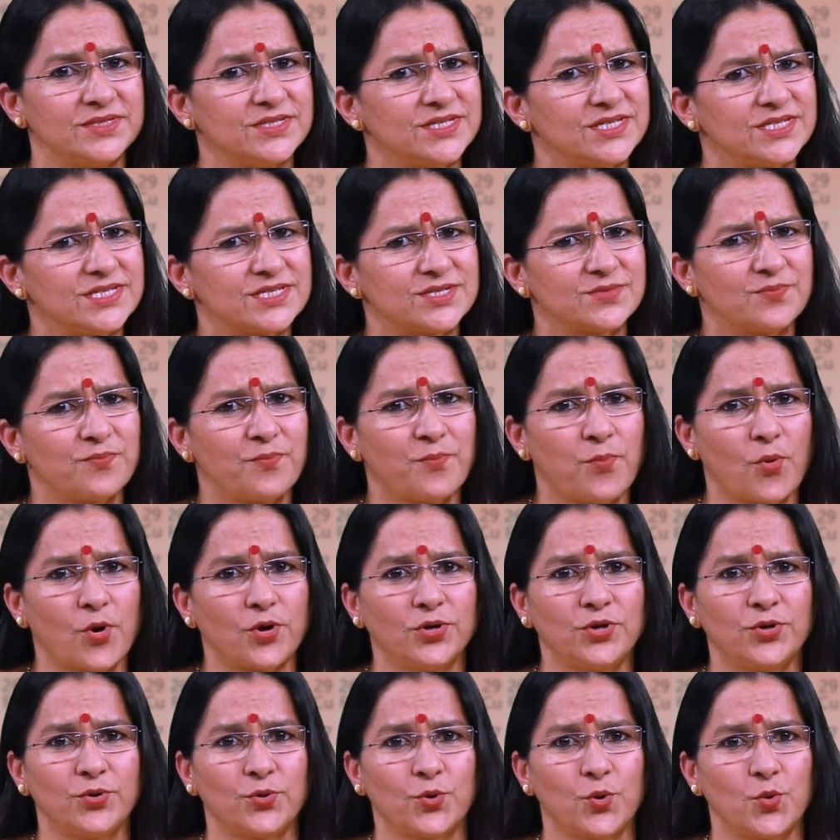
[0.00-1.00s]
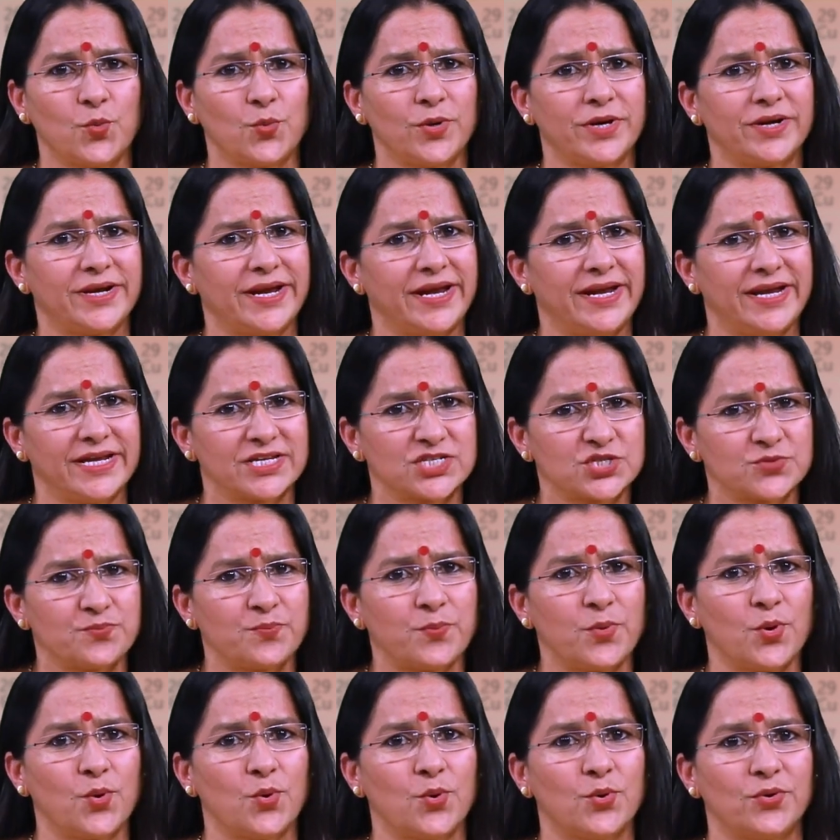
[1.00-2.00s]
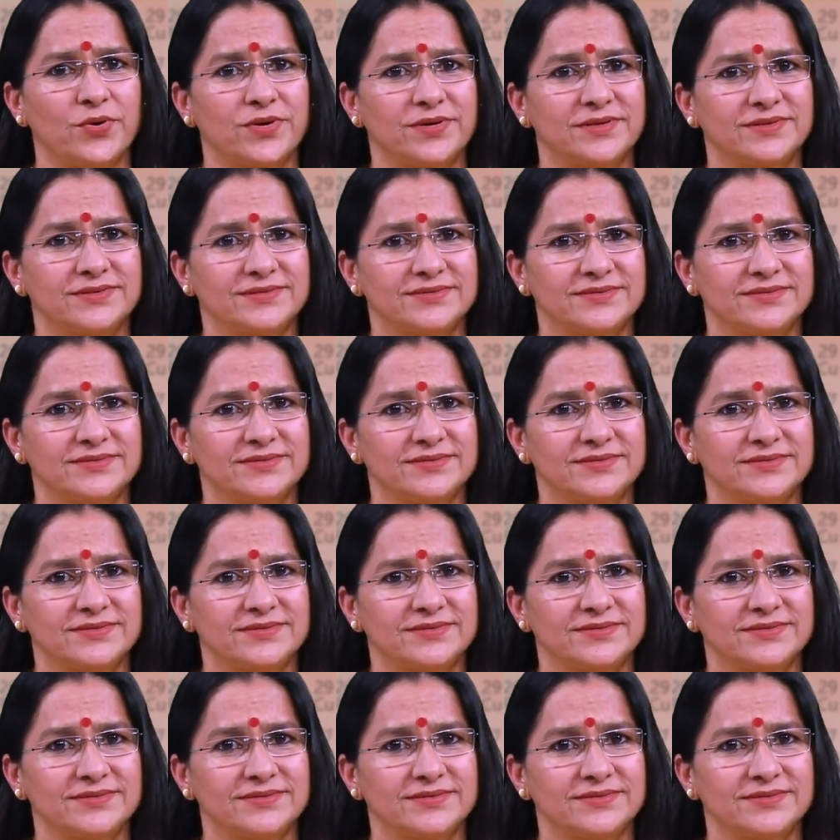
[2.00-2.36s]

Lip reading: Just ponder over and explore.